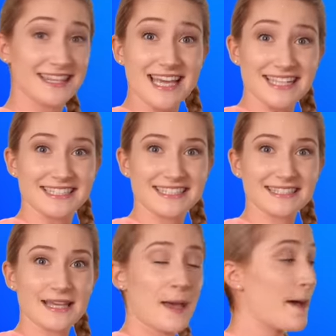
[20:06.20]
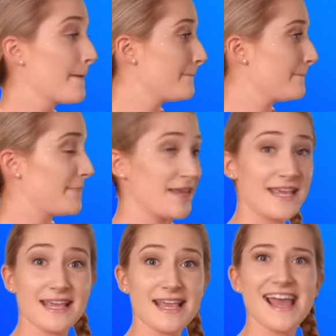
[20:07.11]
this?
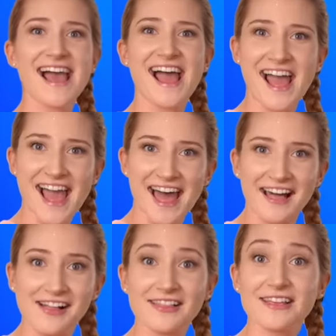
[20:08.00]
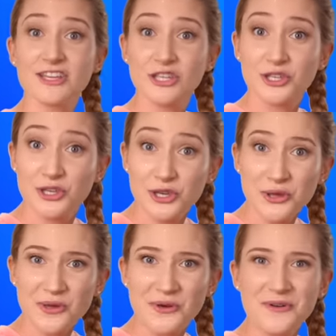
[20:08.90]
B L
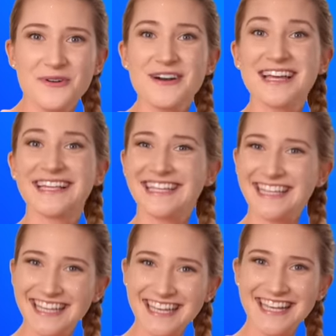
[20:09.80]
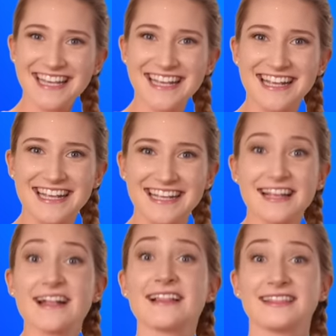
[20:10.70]
U E.
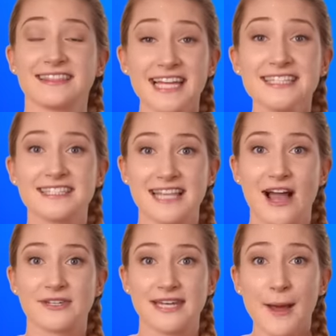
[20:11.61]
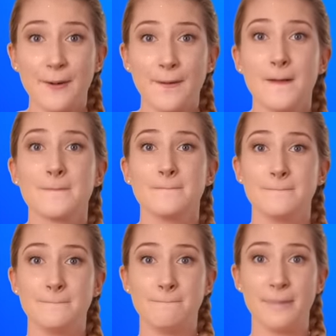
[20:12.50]
Let's sound it out.
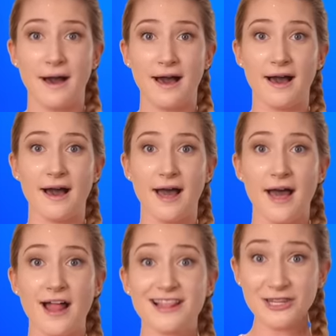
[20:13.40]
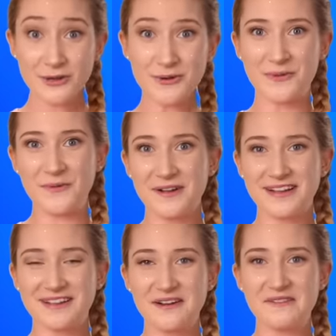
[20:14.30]
Baloo,
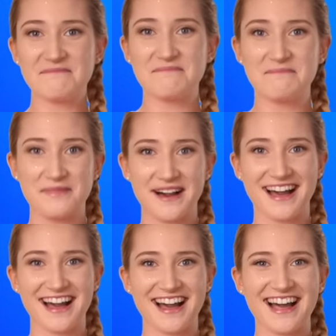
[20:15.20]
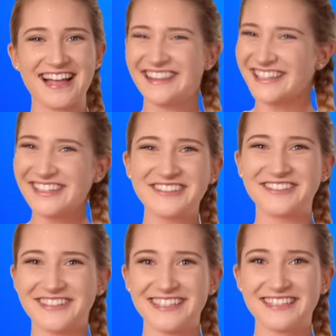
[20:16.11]

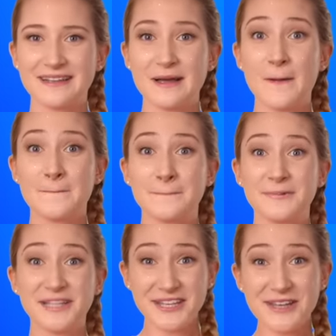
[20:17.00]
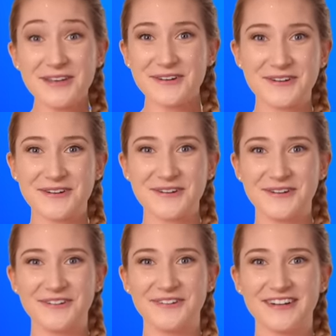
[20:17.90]
baloo,
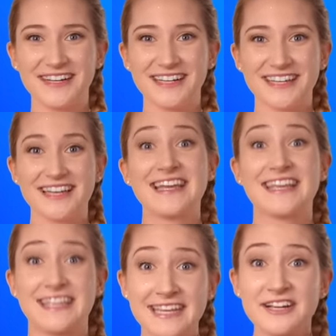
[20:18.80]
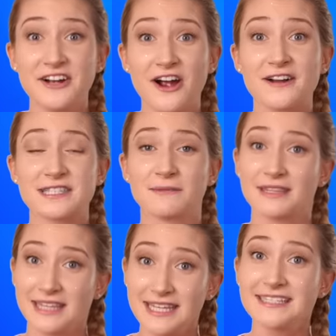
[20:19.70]
blue. Here are some
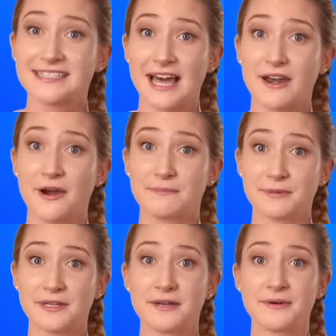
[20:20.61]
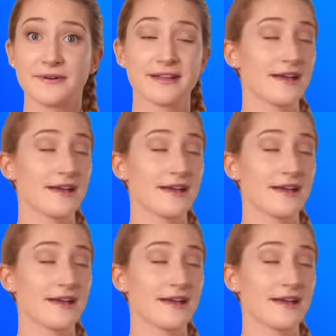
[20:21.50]
things that are blue.